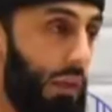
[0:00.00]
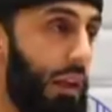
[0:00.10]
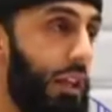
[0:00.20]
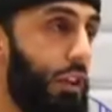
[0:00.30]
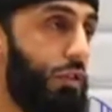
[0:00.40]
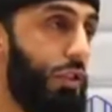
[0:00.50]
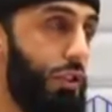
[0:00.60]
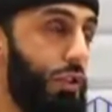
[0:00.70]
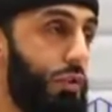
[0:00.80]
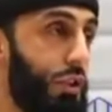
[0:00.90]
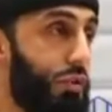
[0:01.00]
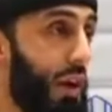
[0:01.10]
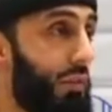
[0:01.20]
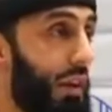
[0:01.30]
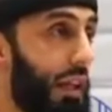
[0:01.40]
And they continued
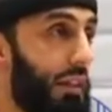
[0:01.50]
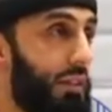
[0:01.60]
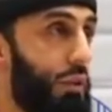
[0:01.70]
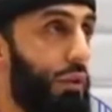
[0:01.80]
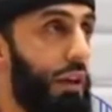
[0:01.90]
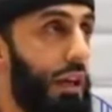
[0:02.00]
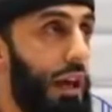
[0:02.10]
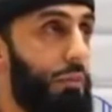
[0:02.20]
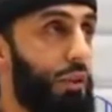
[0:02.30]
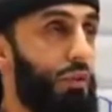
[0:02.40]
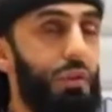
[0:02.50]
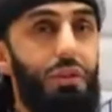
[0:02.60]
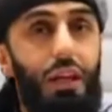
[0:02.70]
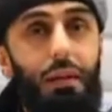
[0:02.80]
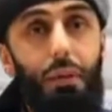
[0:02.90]
traveling until they came
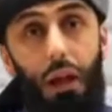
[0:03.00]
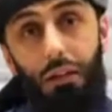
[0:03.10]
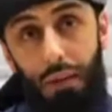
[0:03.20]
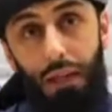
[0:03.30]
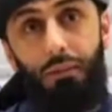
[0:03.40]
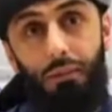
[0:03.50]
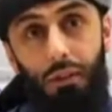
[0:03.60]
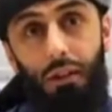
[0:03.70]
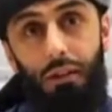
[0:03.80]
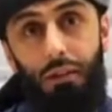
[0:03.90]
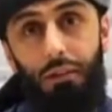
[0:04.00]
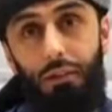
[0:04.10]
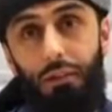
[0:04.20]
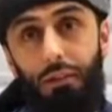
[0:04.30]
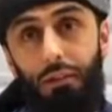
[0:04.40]
across a blind man.
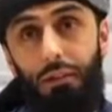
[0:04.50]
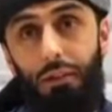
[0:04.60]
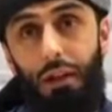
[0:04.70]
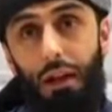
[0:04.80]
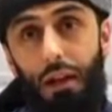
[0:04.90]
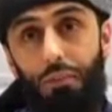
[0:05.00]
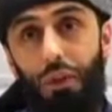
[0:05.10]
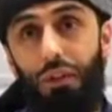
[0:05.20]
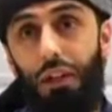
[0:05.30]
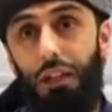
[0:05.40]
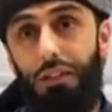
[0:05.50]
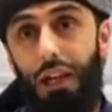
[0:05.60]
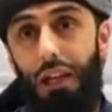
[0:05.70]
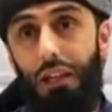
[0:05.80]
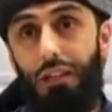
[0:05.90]
And Prophet Isa
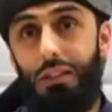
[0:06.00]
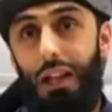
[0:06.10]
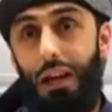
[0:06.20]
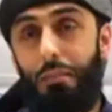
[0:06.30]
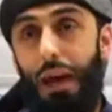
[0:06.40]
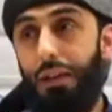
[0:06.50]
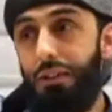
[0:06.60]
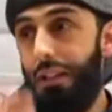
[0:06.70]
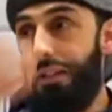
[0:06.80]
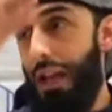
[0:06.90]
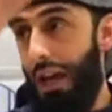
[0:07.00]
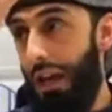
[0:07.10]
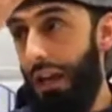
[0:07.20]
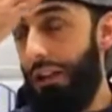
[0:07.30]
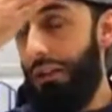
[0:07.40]
alayhi salam passed his
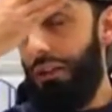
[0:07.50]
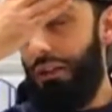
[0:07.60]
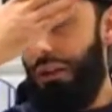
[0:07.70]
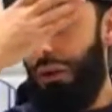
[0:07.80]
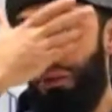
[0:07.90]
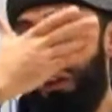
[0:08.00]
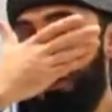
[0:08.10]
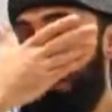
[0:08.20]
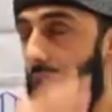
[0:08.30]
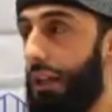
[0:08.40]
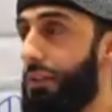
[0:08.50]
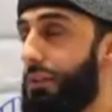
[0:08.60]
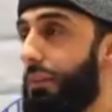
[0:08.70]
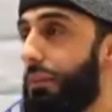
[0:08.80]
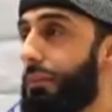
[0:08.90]
hand over his face.